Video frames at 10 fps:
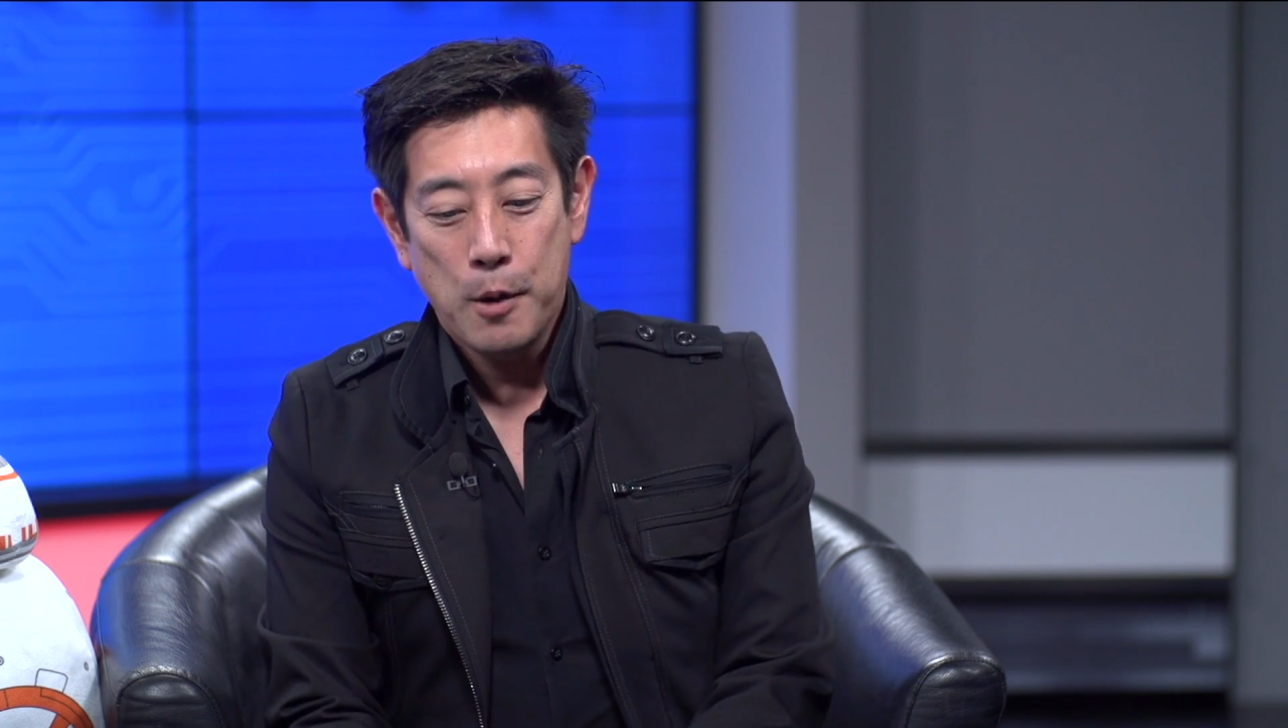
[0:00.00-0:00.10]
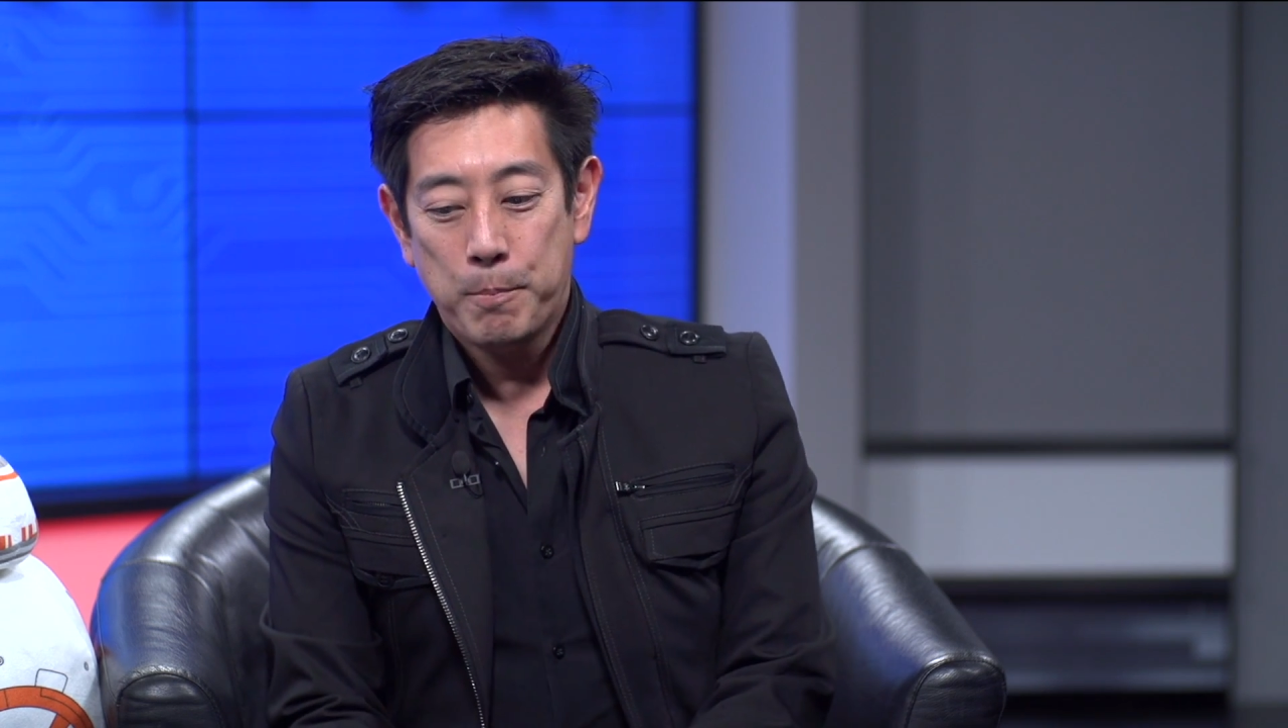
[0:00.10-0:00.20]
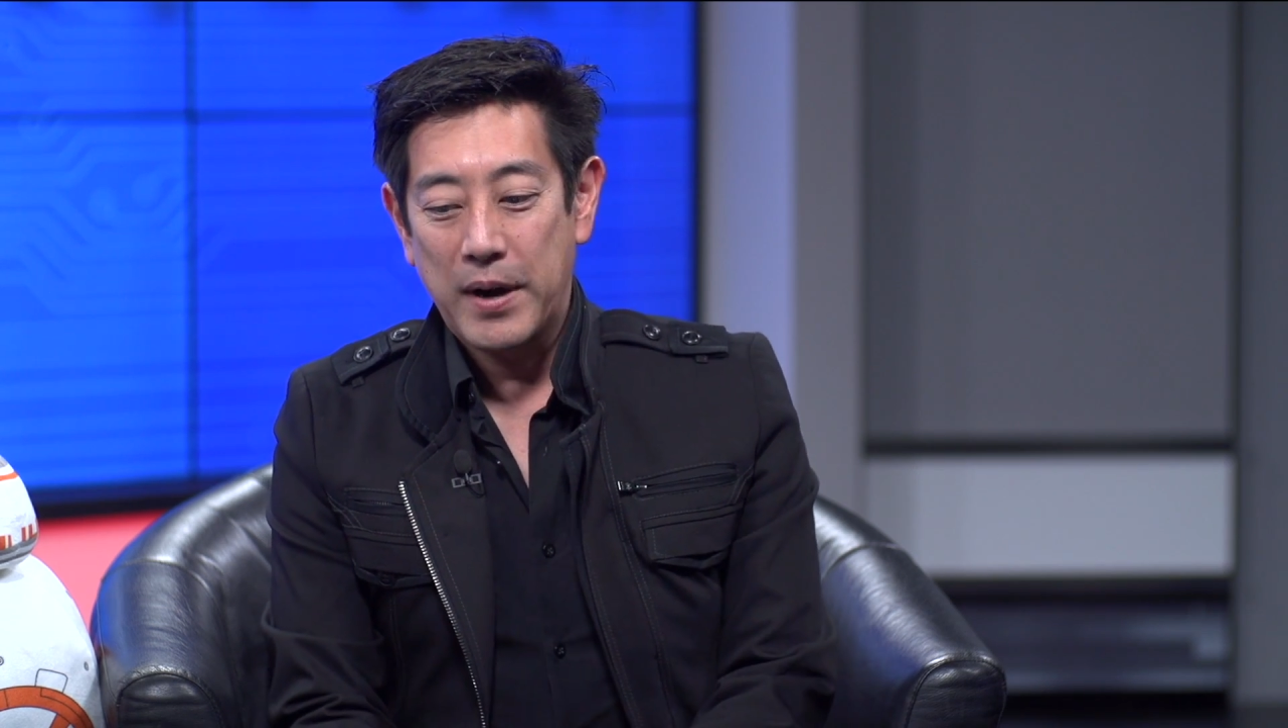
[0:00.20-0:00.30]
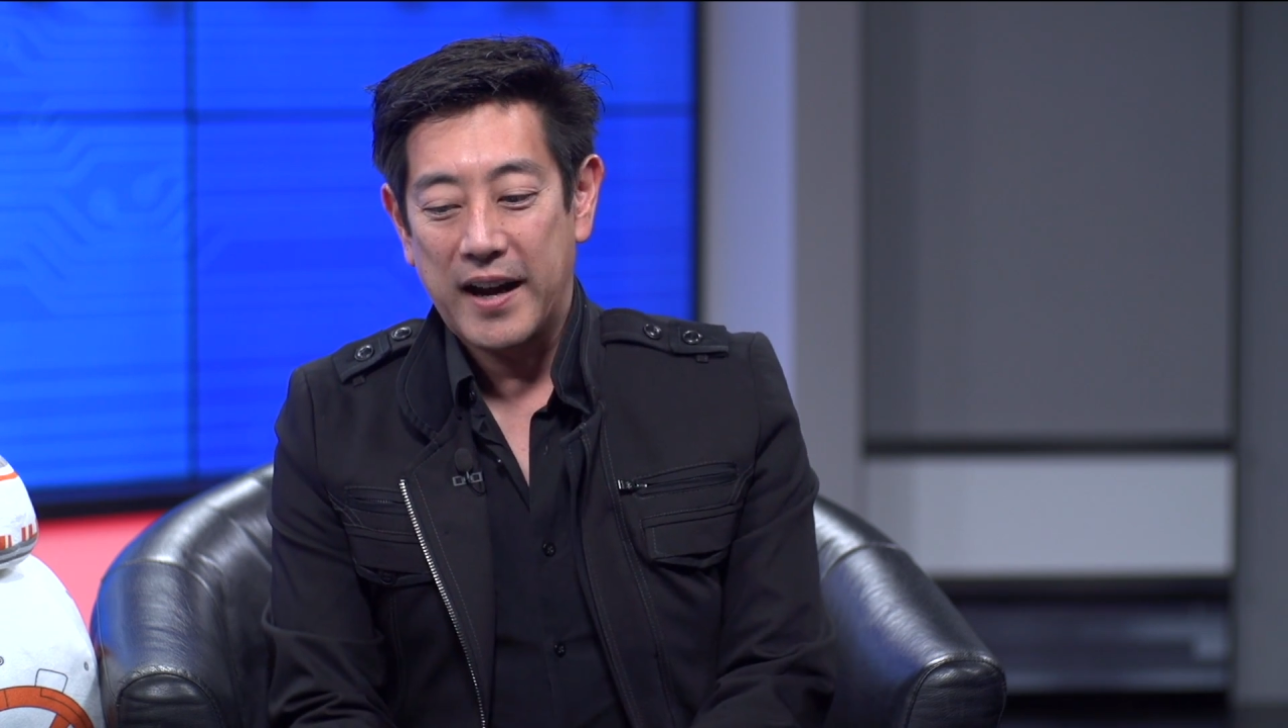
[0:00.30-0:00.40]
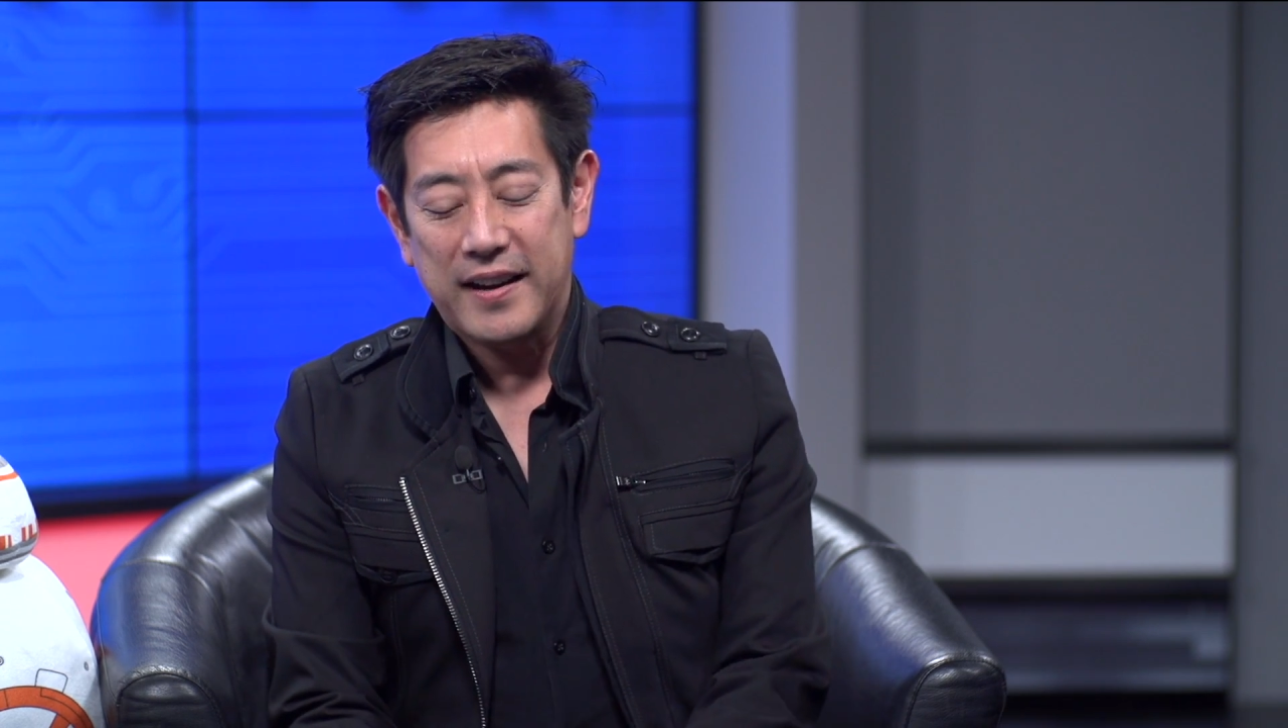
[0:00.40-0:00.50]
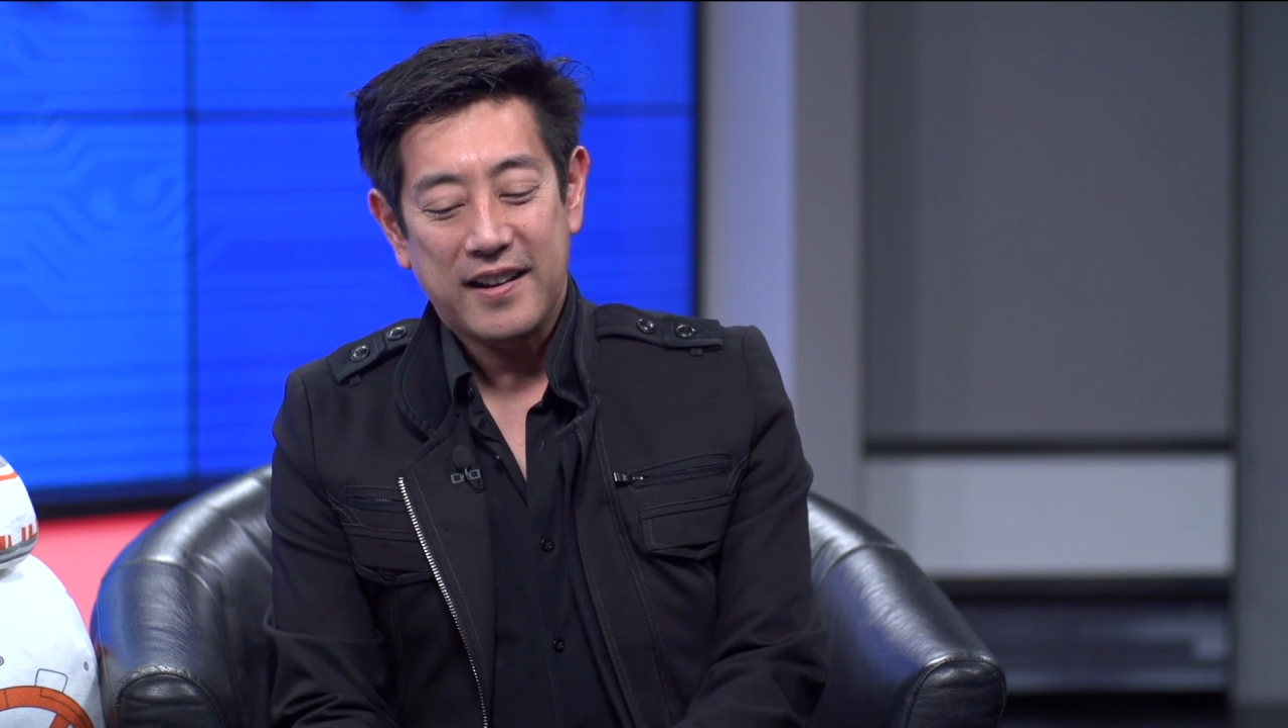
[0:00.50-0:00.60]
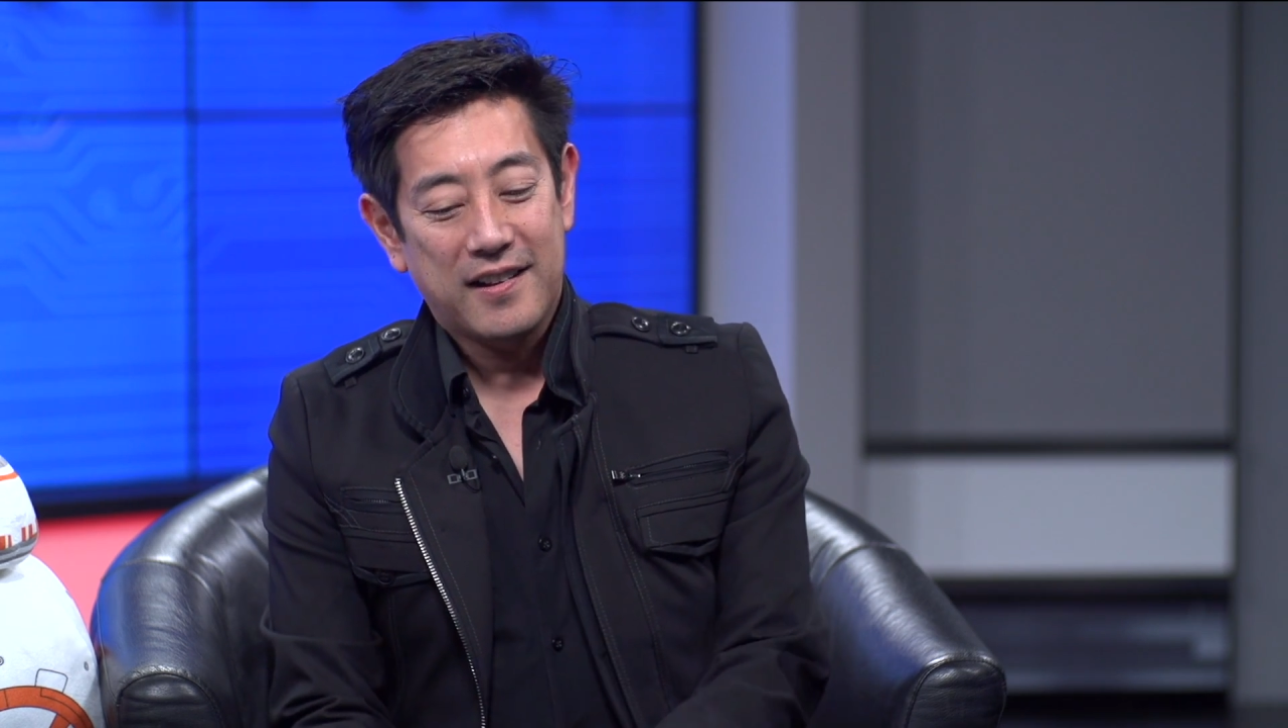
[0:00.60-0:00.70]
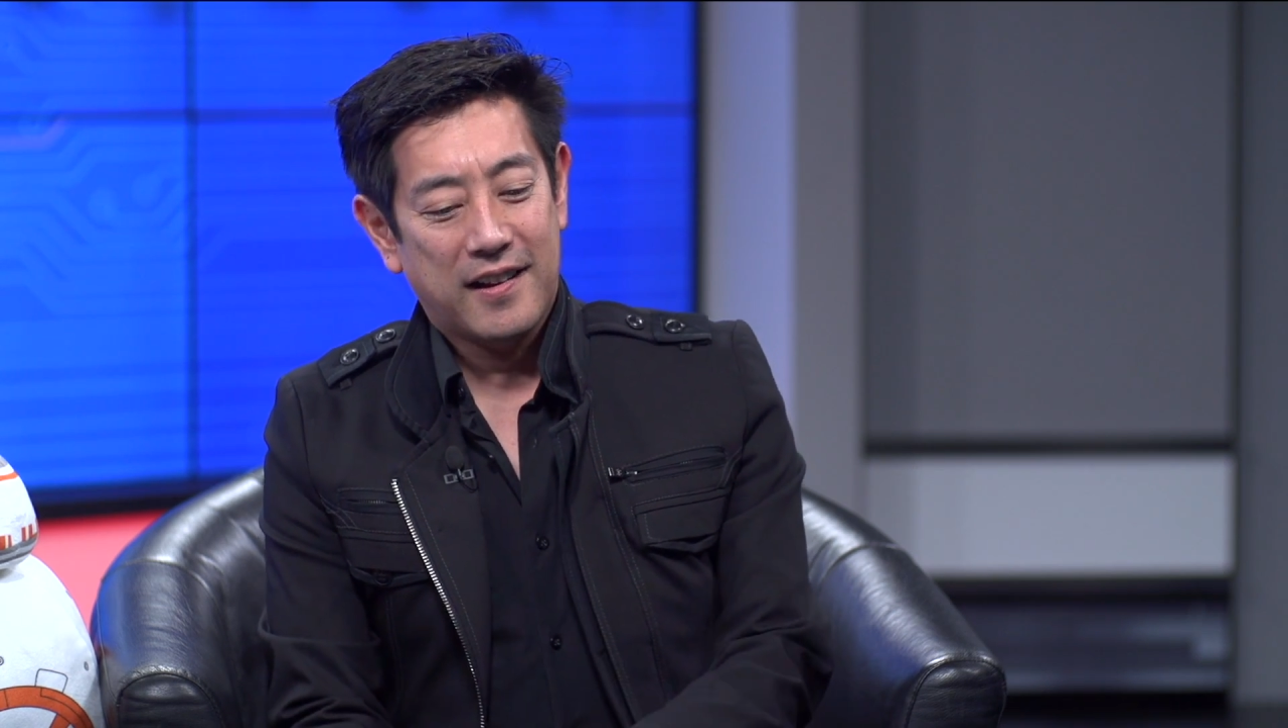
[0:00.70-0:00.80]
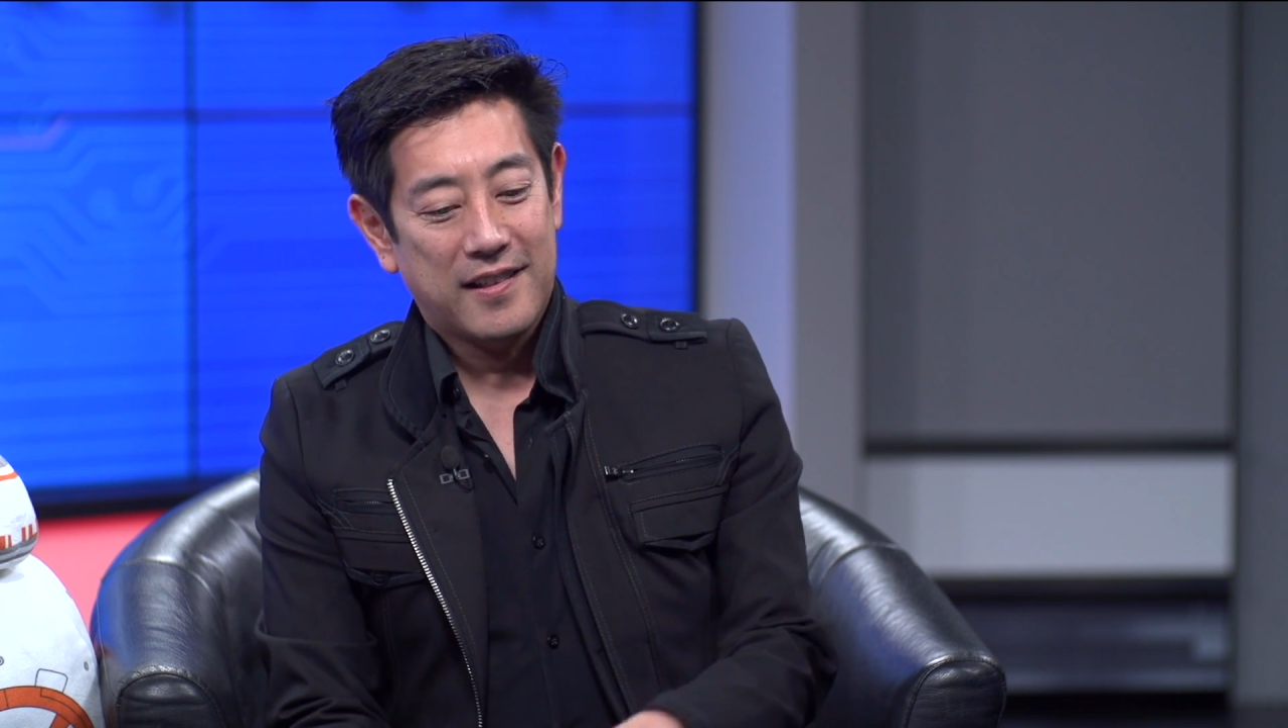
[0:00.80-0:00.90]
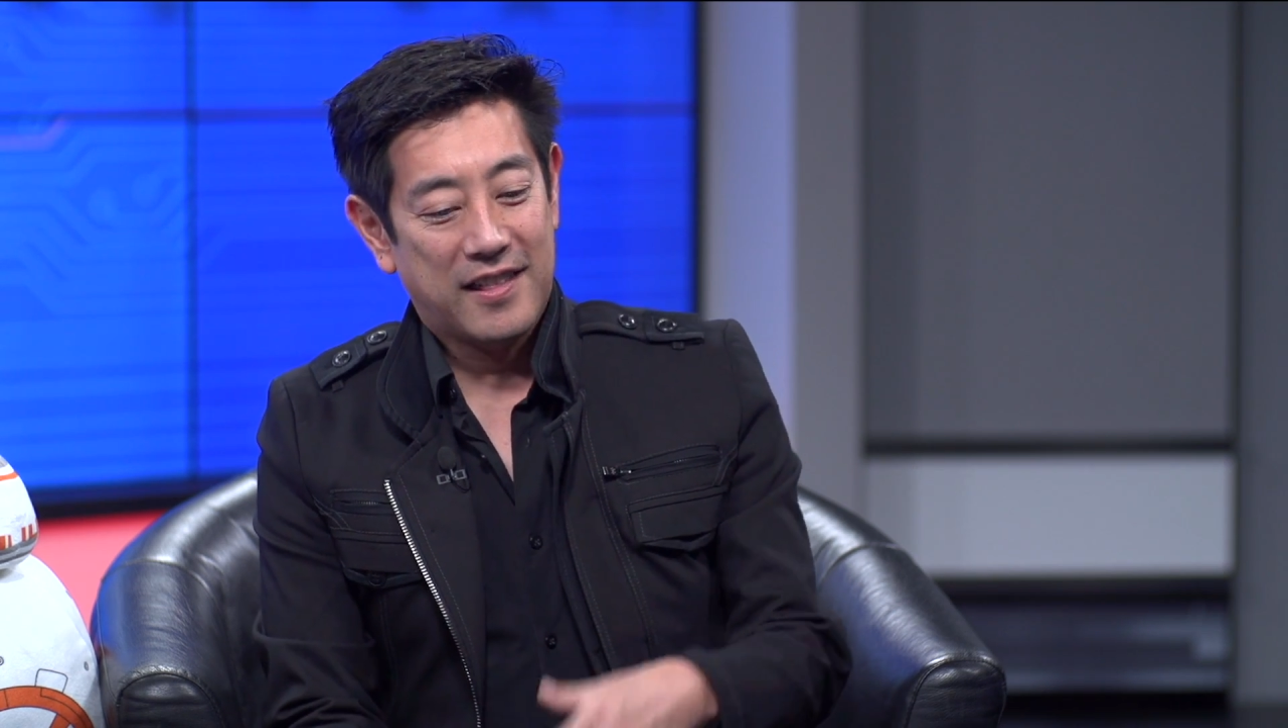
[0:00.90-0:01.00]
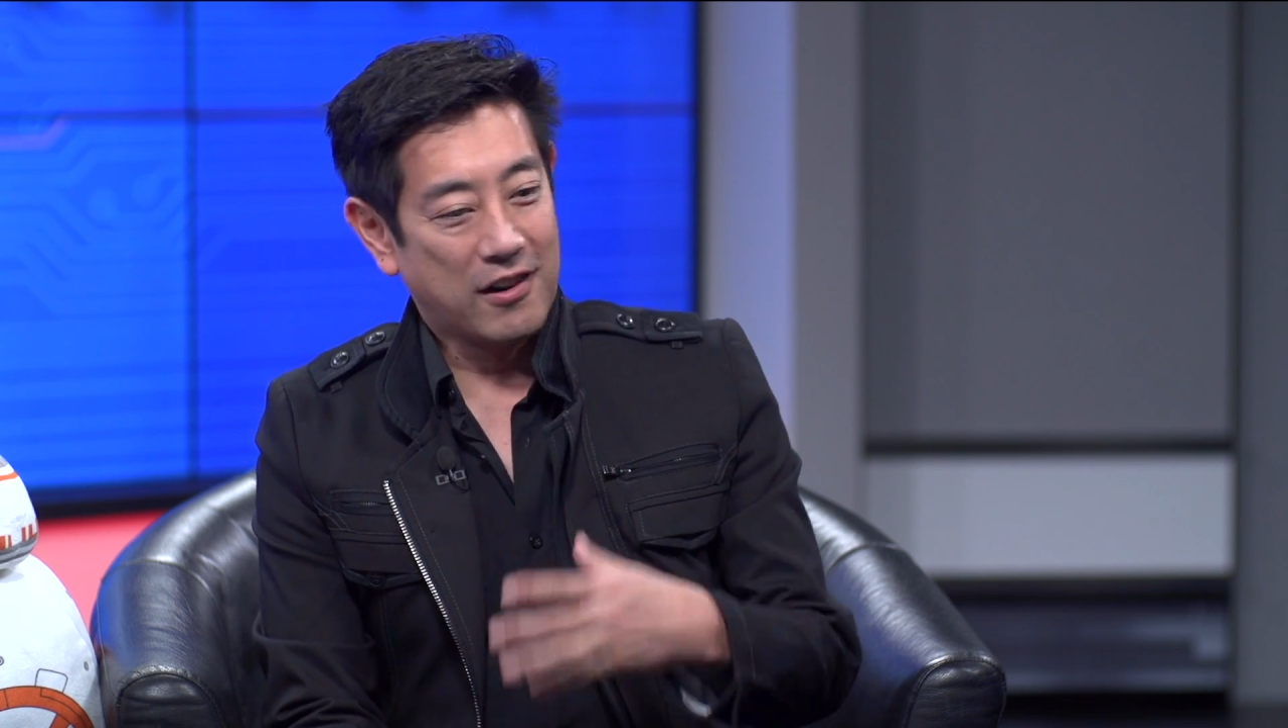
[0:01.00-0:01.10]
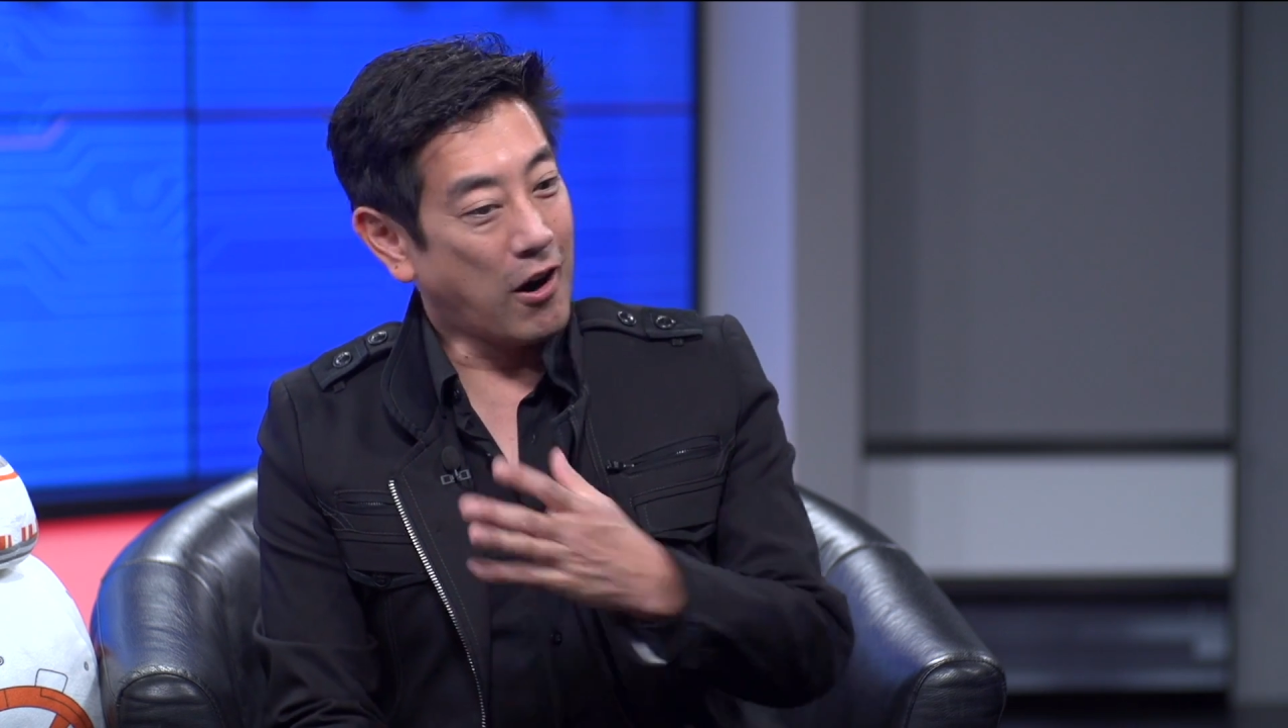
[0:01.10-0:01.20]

But there